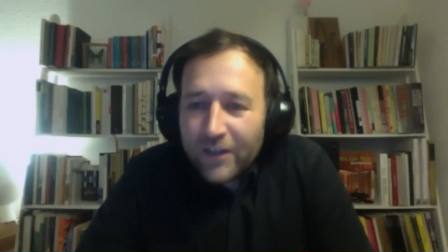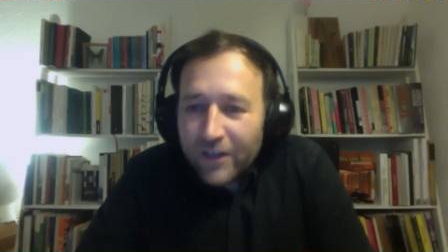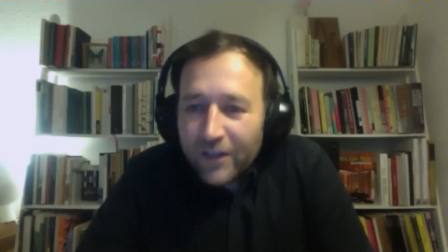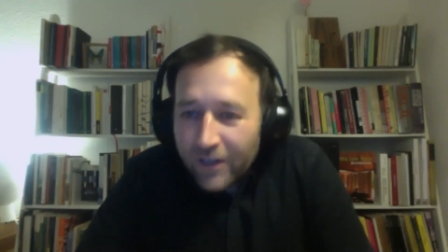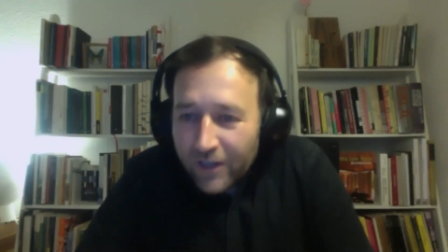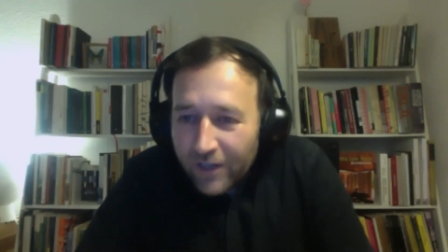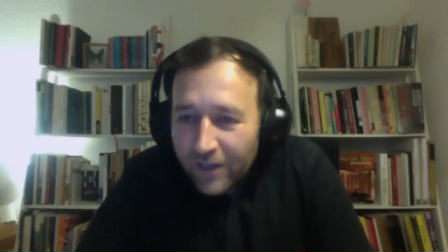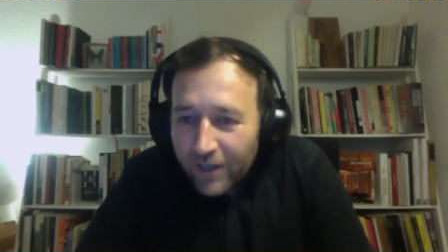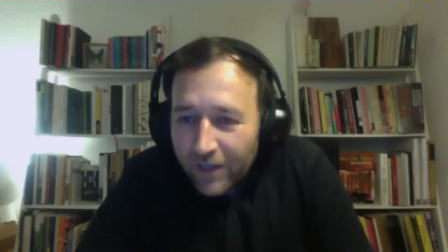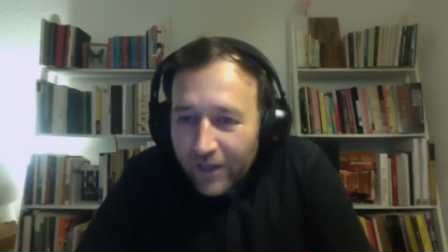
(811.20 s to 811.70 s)

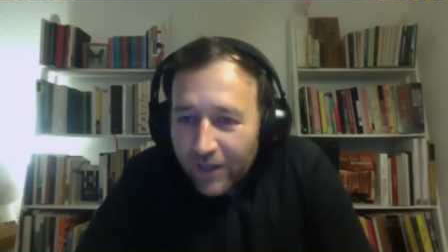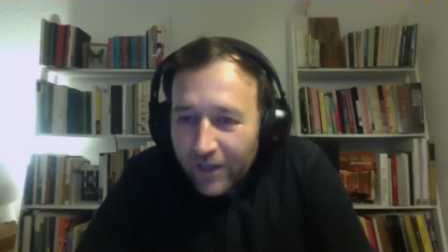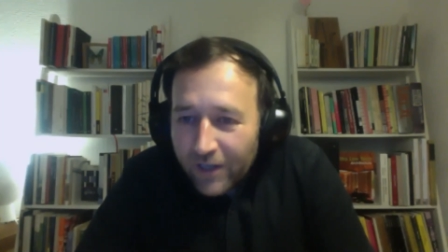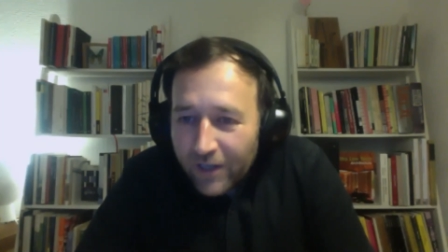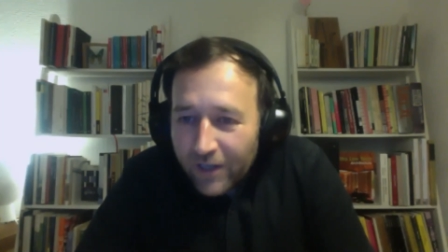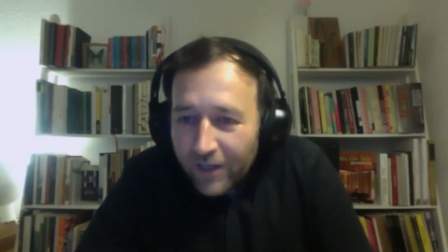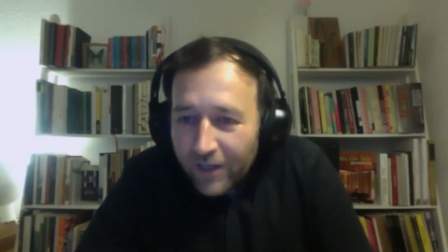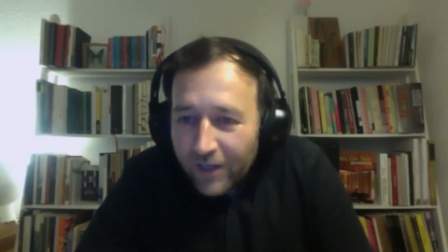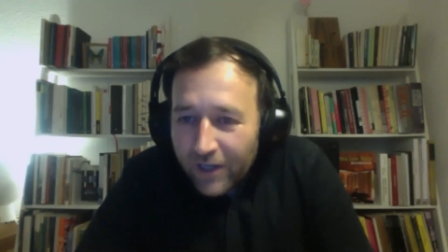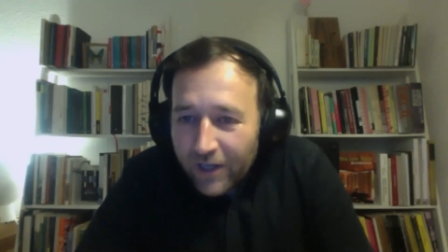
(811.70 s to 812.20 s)
Uh,
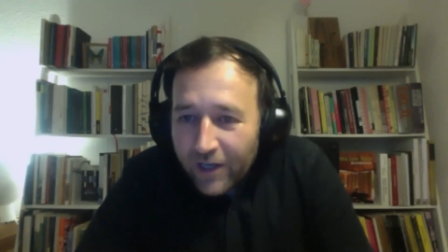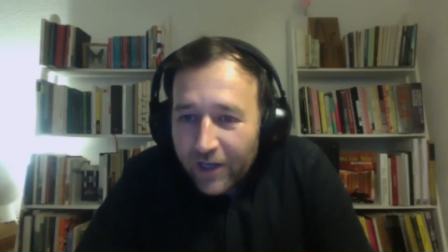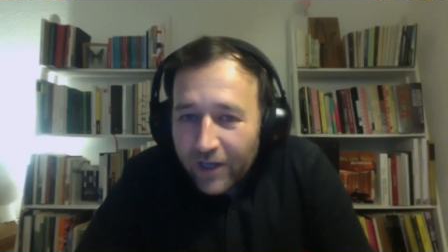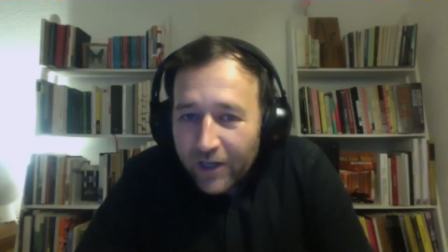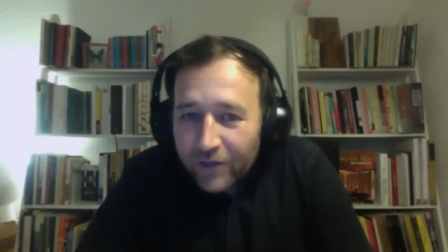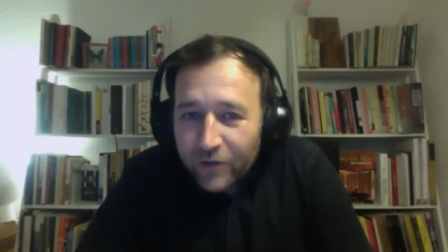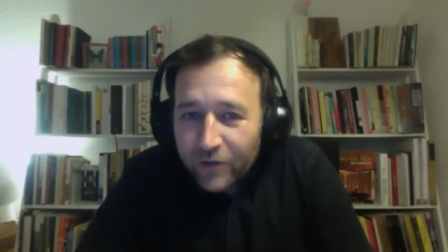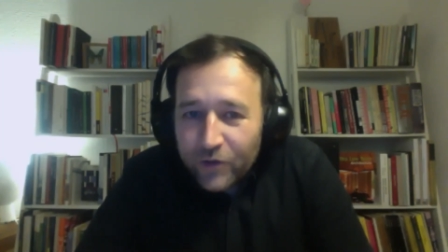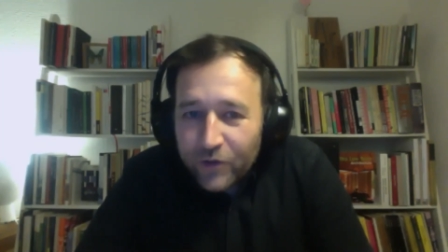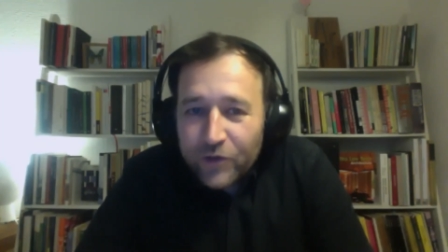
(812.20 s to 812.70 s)

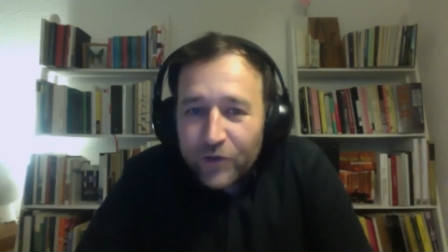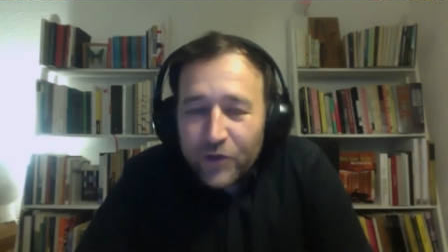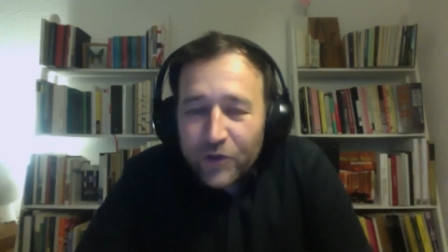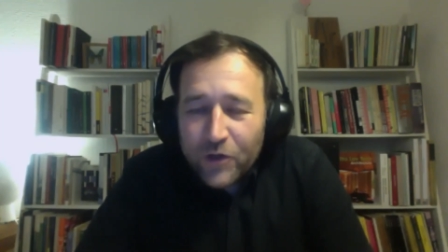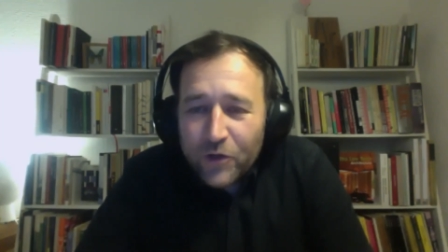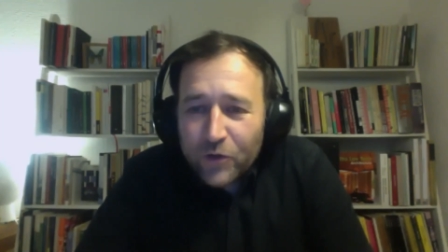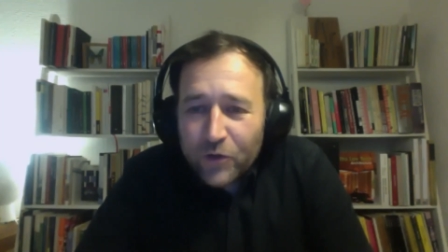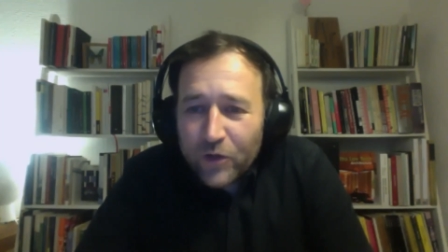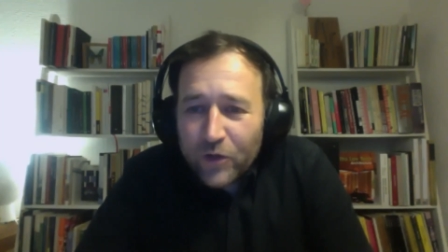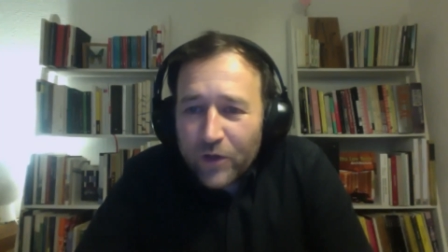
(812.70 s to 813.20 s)
uh,
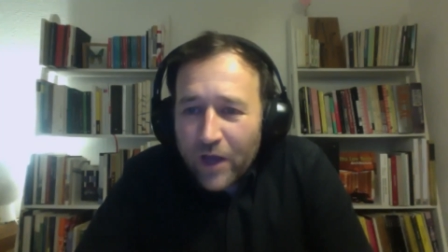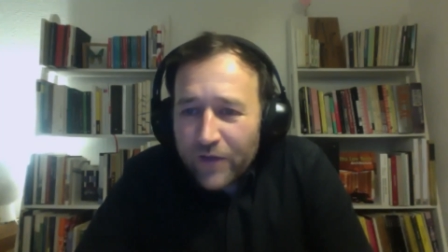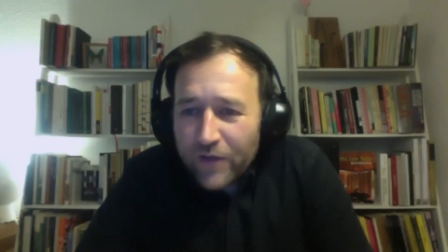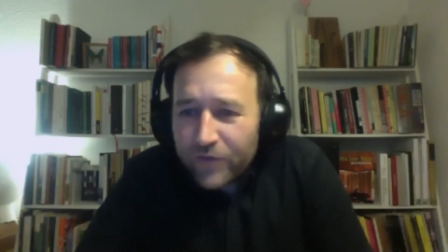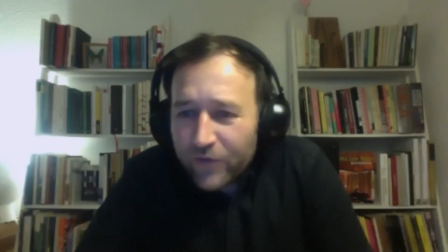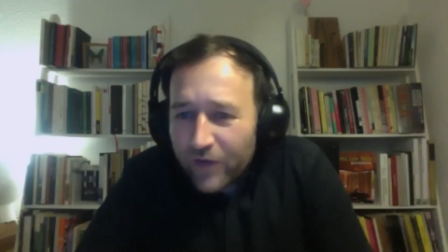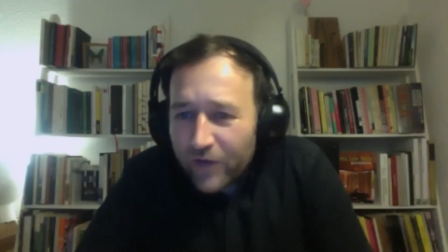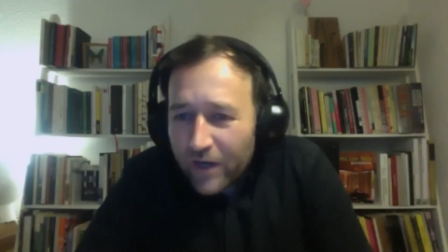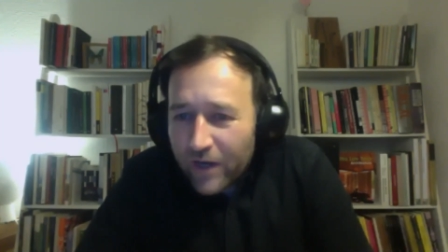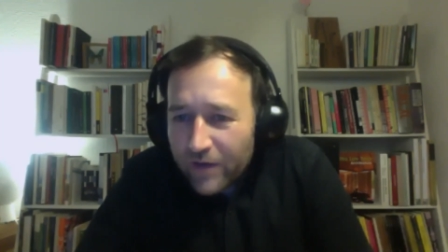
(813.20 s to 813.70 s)
continue
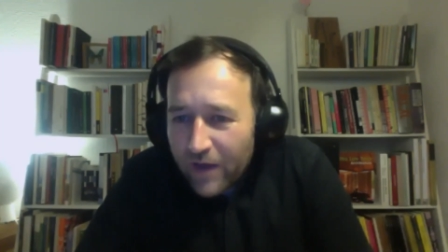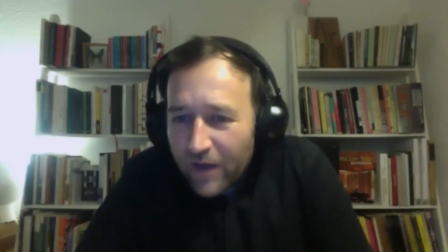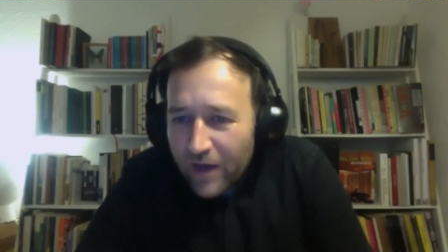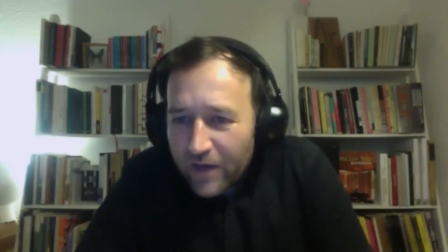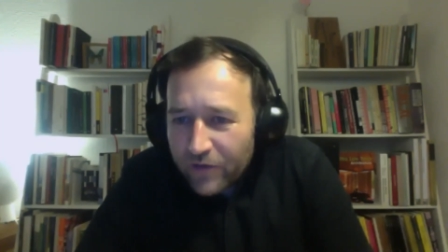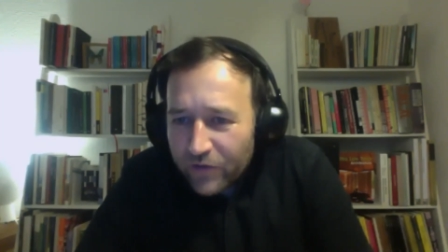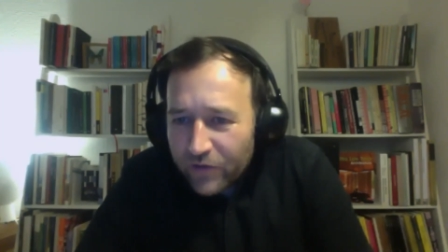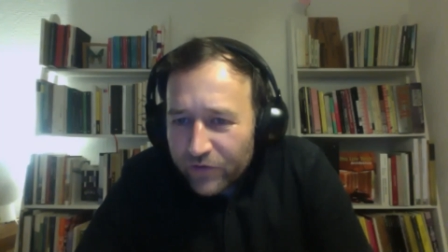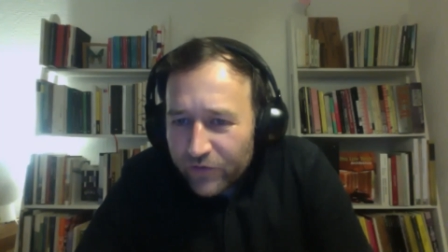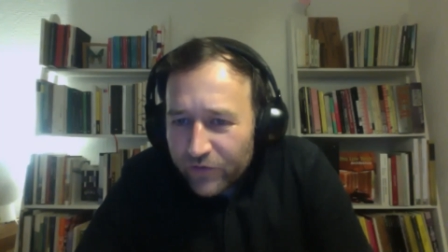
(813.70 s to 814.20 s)
answer. I, I,
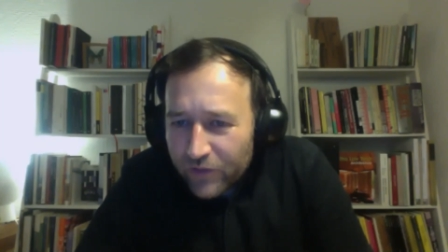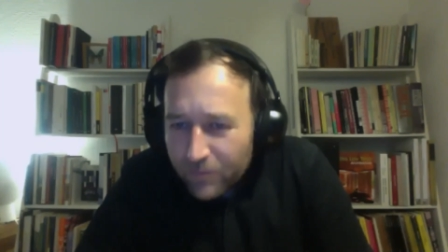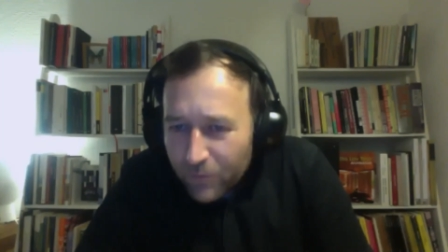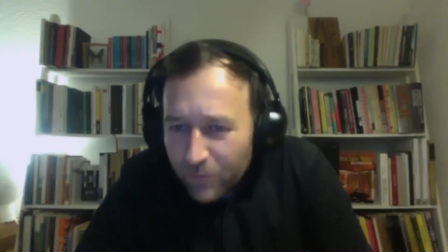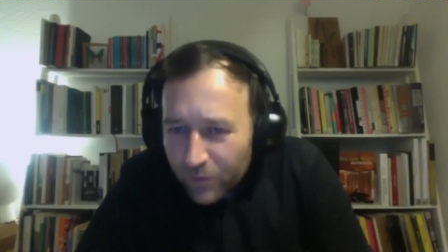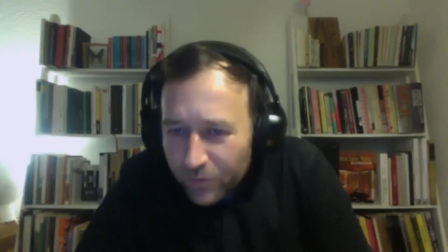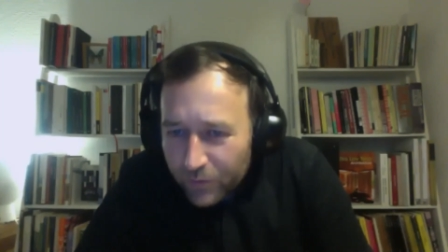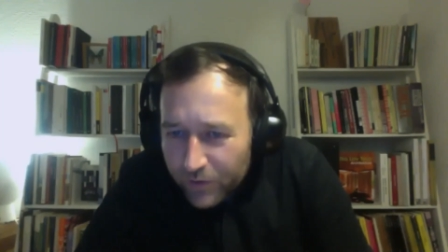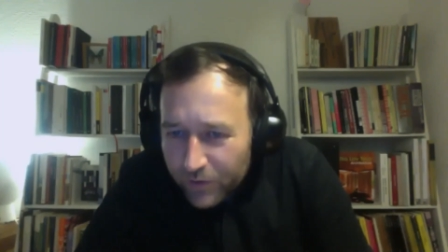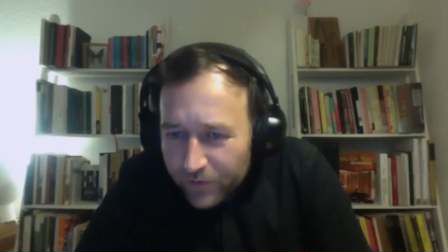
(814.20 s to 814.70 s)
don't see more
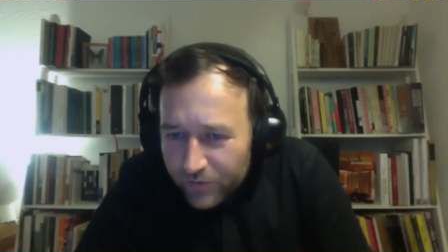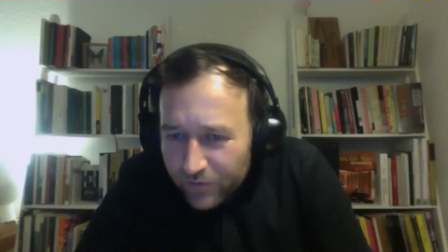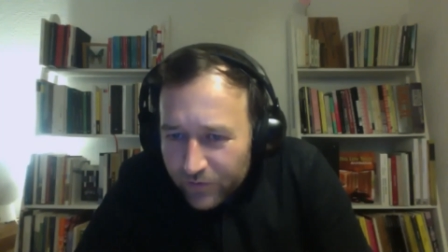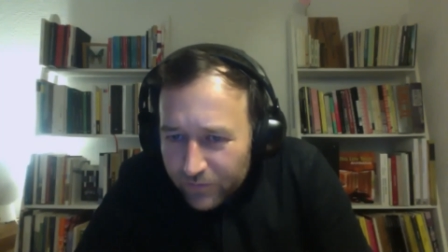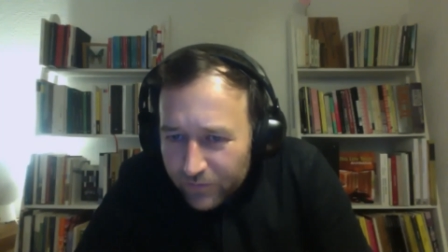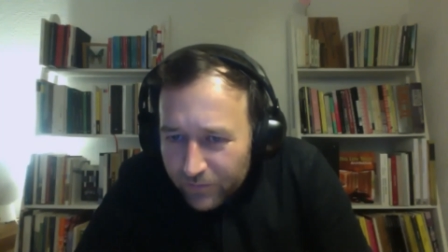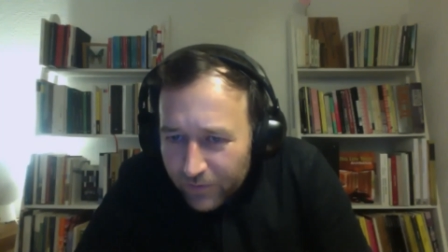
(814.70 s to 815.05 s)
questions, but